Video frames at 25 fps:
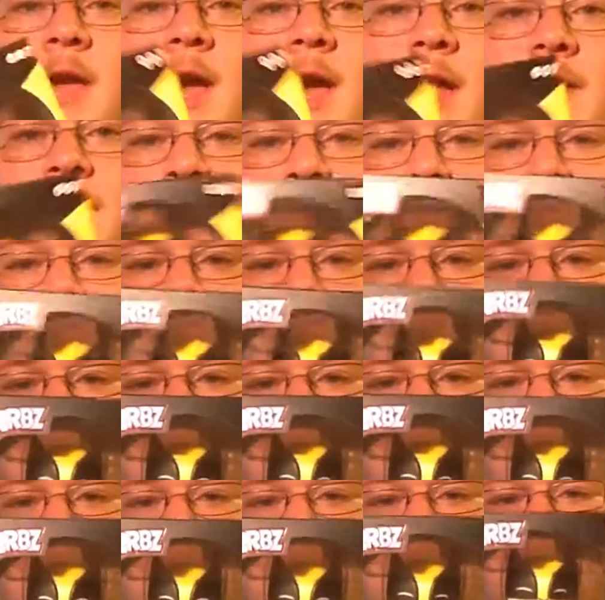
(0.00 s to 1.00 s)
got some really nice
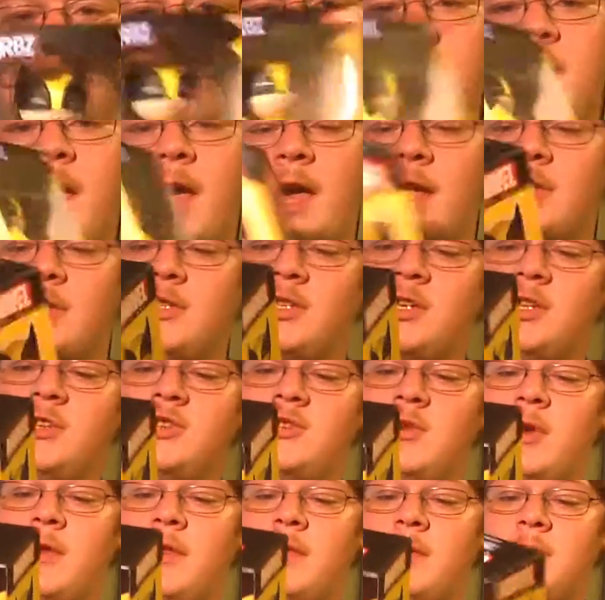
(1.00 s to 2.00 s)
detail. I actually
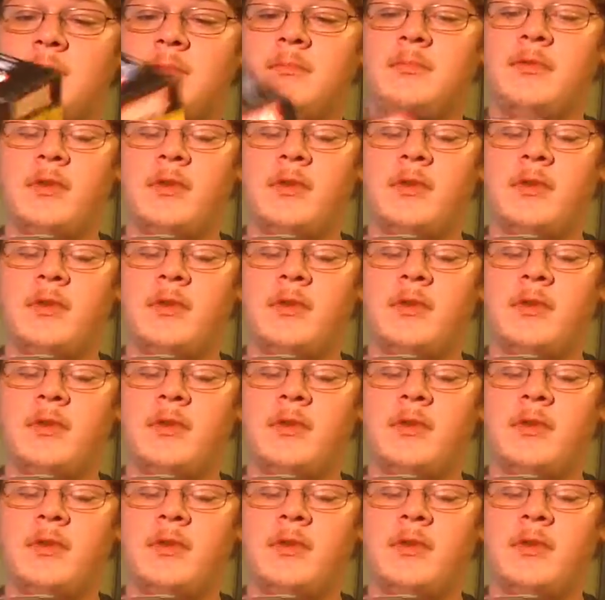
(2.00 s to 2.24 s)
enjoy them.